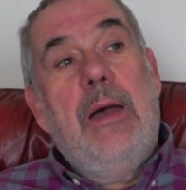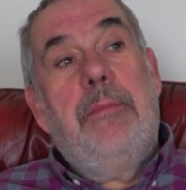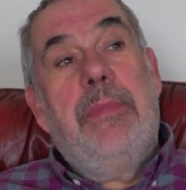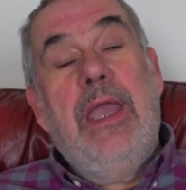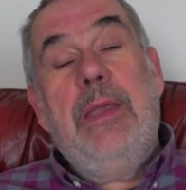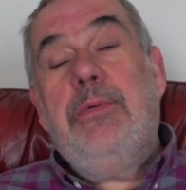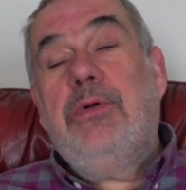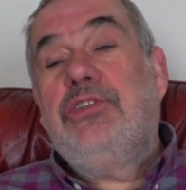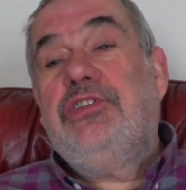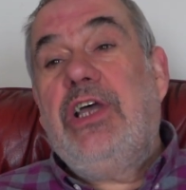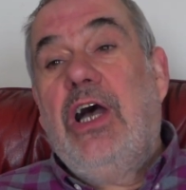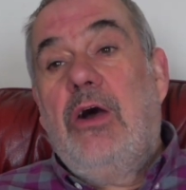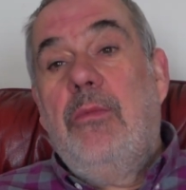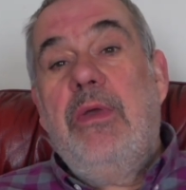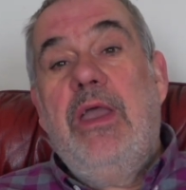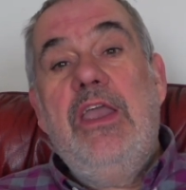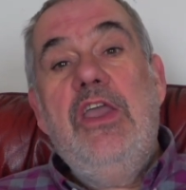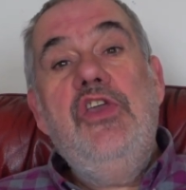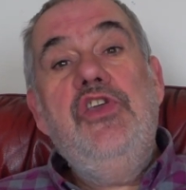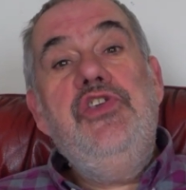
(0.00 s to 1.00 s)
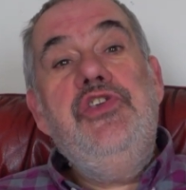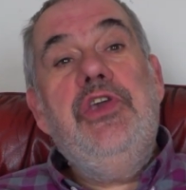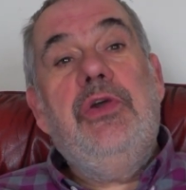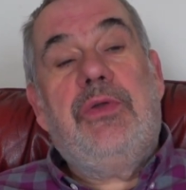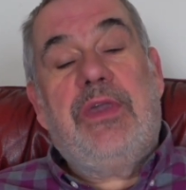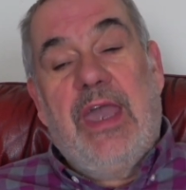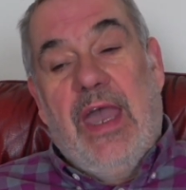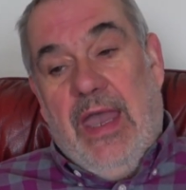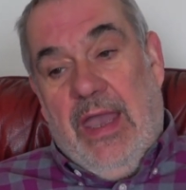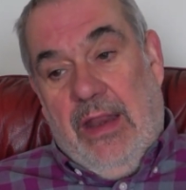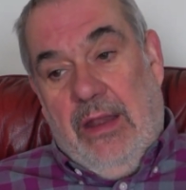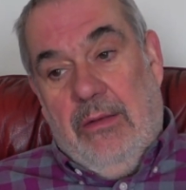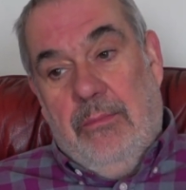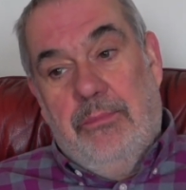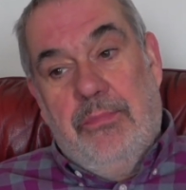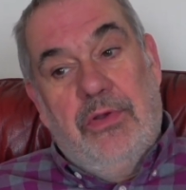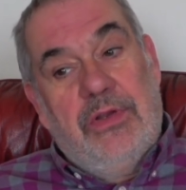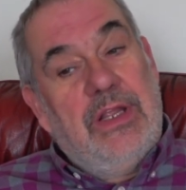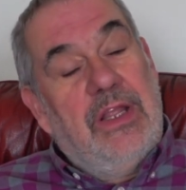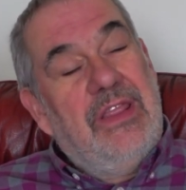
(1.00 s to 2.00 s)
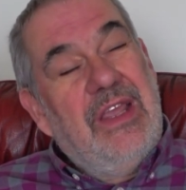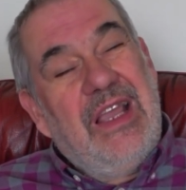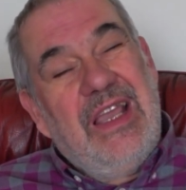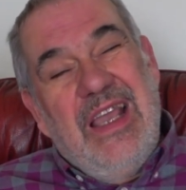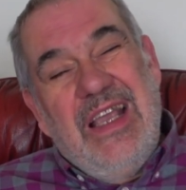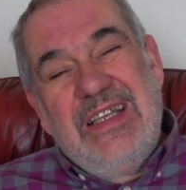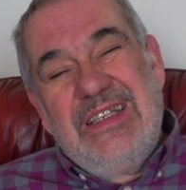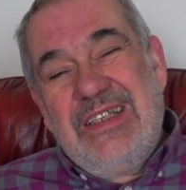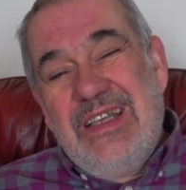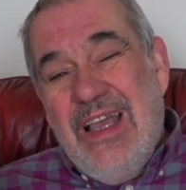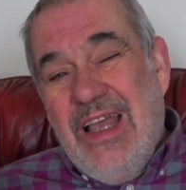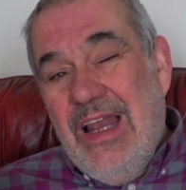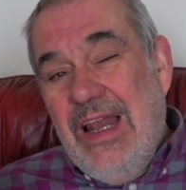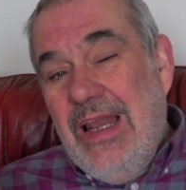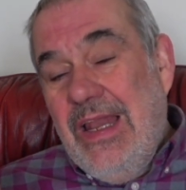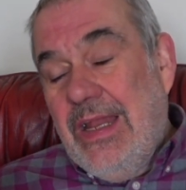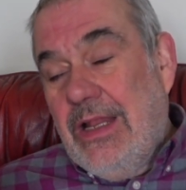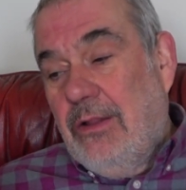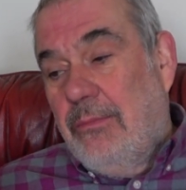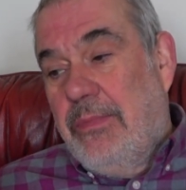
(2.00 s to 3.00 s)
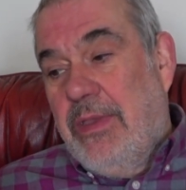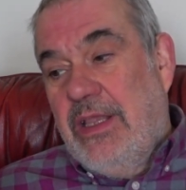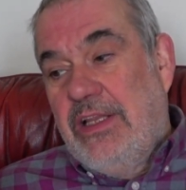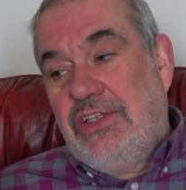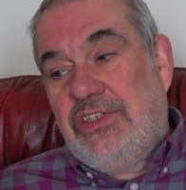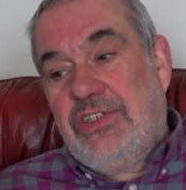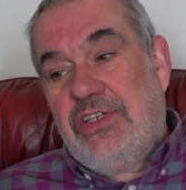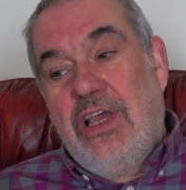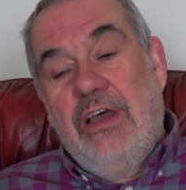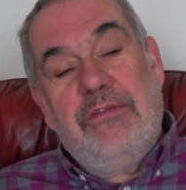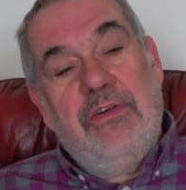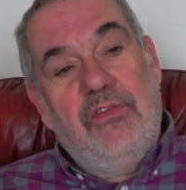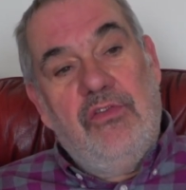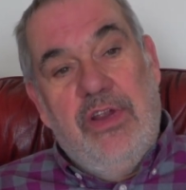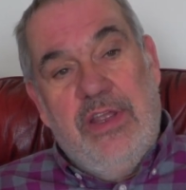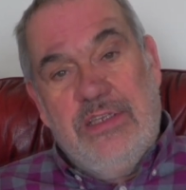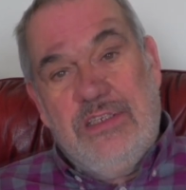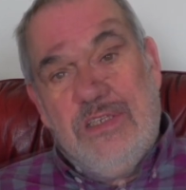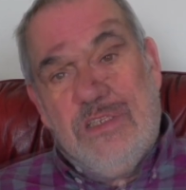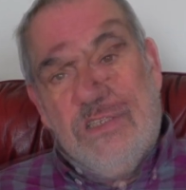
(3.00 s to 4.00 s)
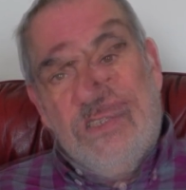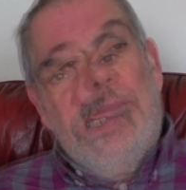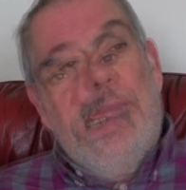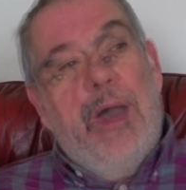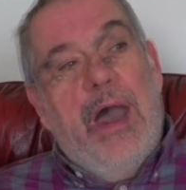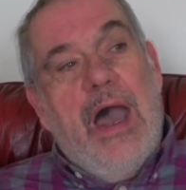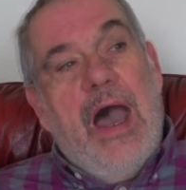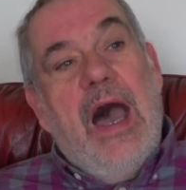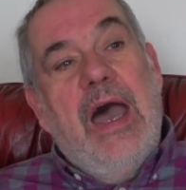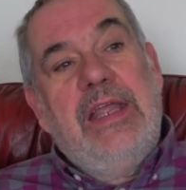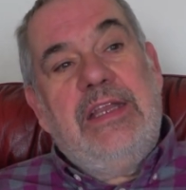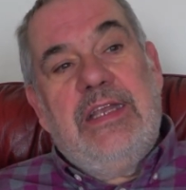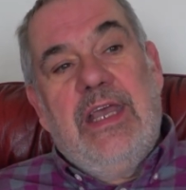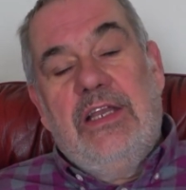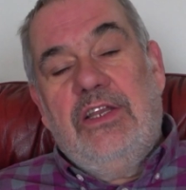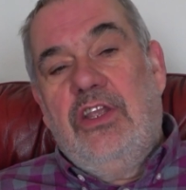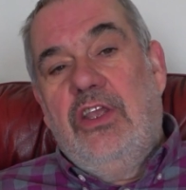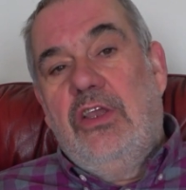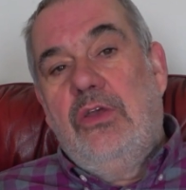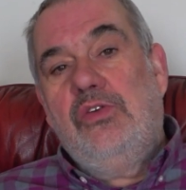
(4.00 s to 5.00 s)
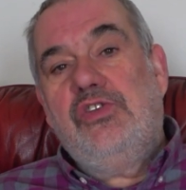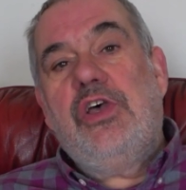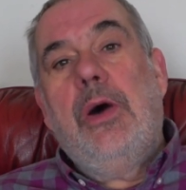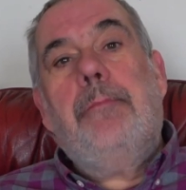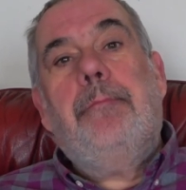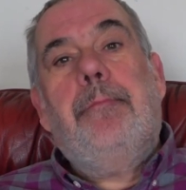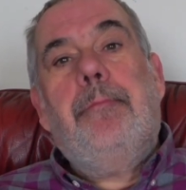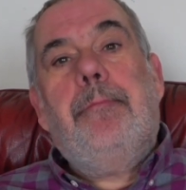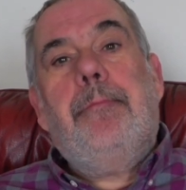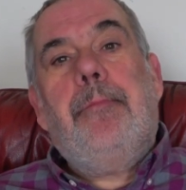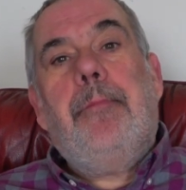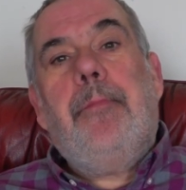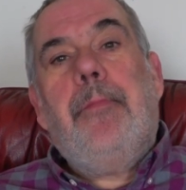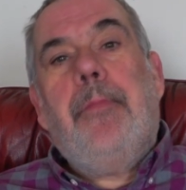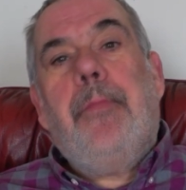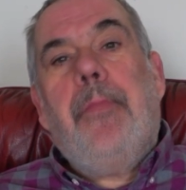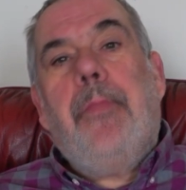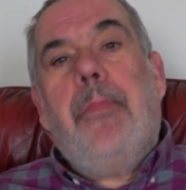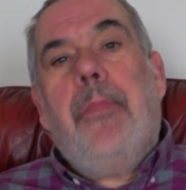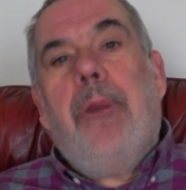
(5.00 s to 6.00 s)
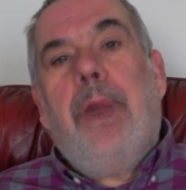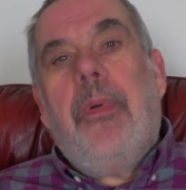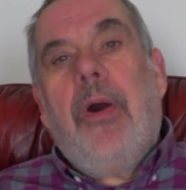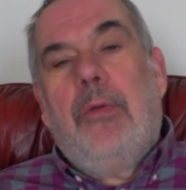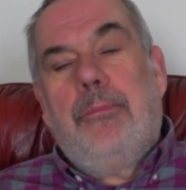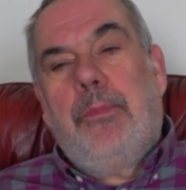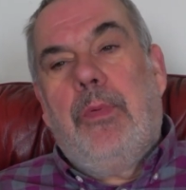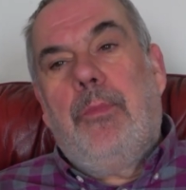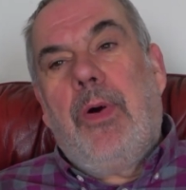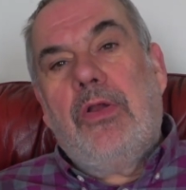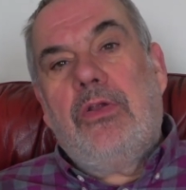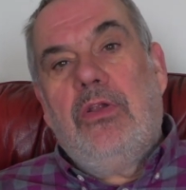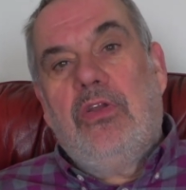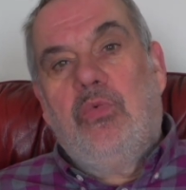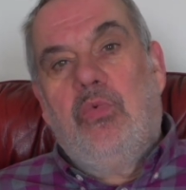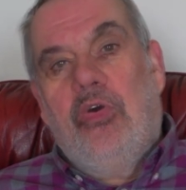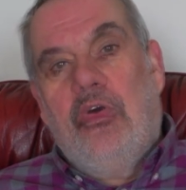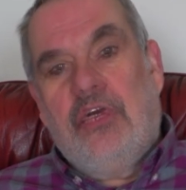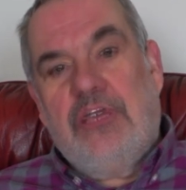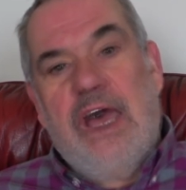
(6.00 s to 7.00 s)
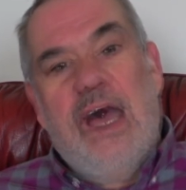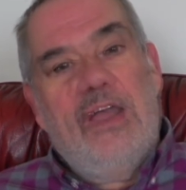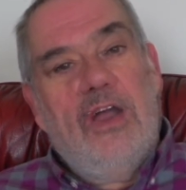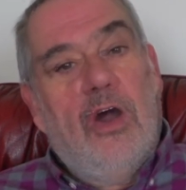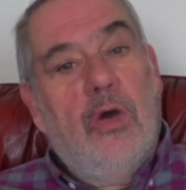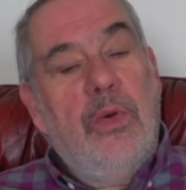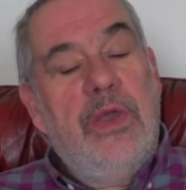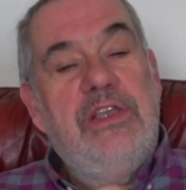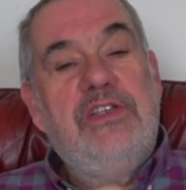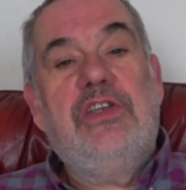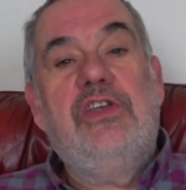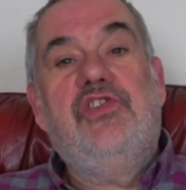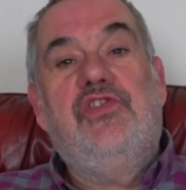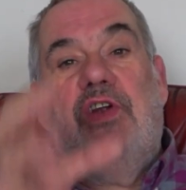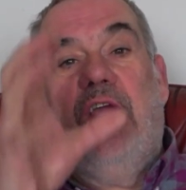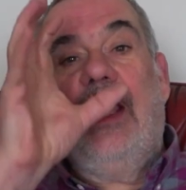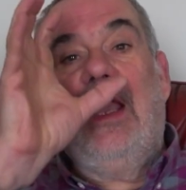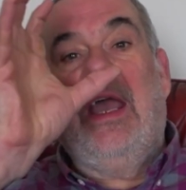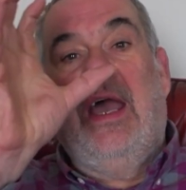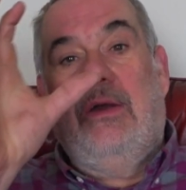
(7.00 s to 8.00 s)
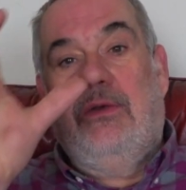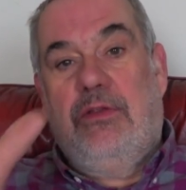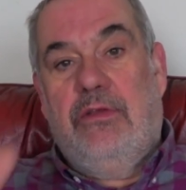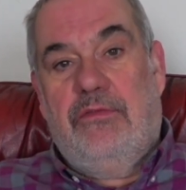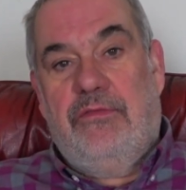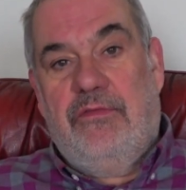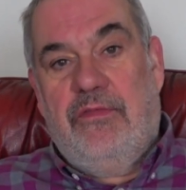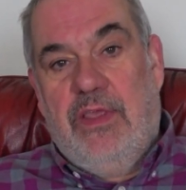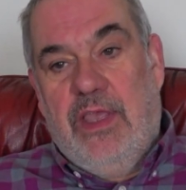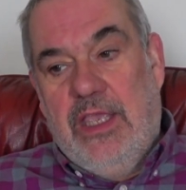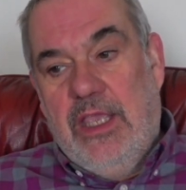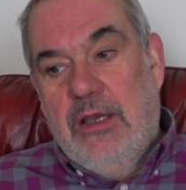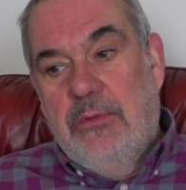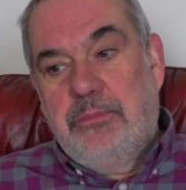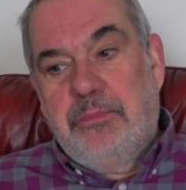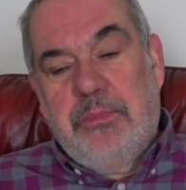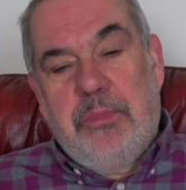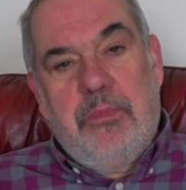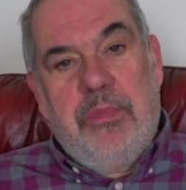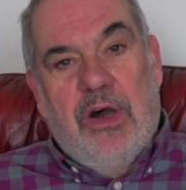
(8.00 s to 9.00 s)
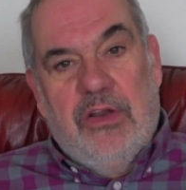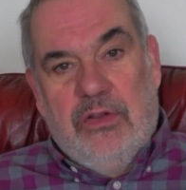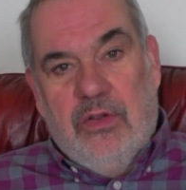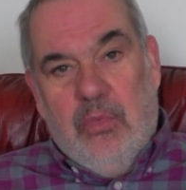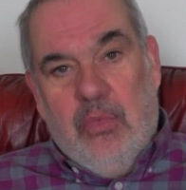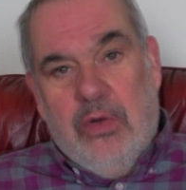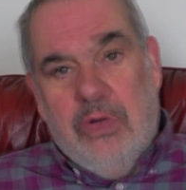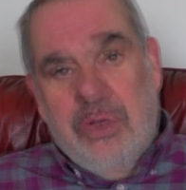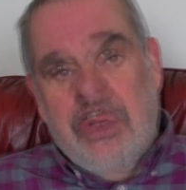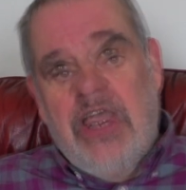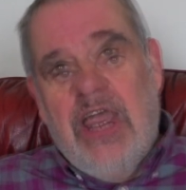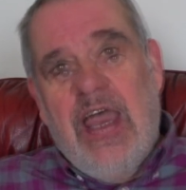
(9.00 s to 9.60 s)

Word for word: People tell me you can, but I think it's a little bit of a risk. I tend to use bo- bottled water. I always drink out of the bottled water.